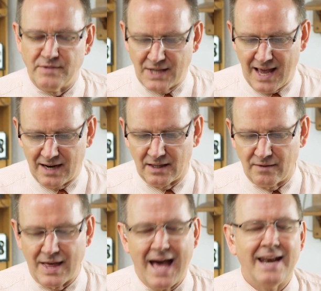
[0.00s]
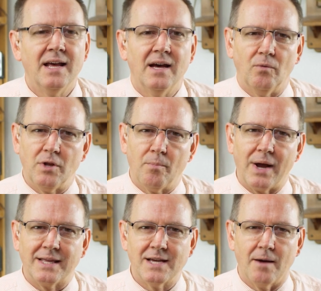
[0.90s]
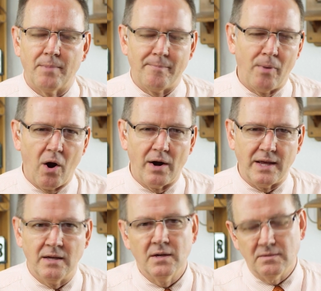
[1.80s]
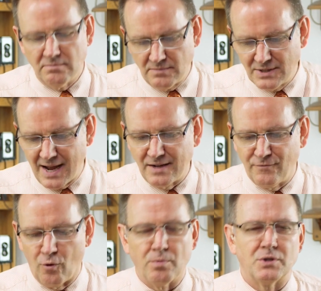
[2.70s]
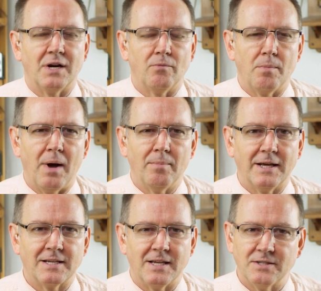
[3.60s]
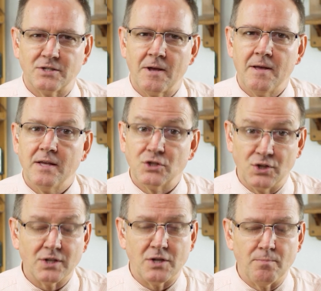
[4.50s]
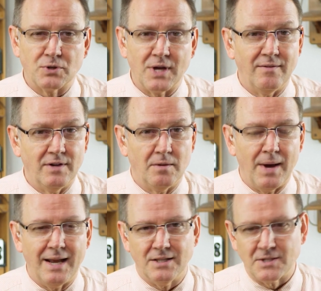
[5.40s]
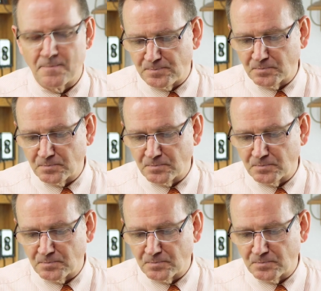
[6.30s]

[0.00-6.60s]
of his handling of that. When you break it down by party, ninety-four percent of Republicans, sixty percent of independents,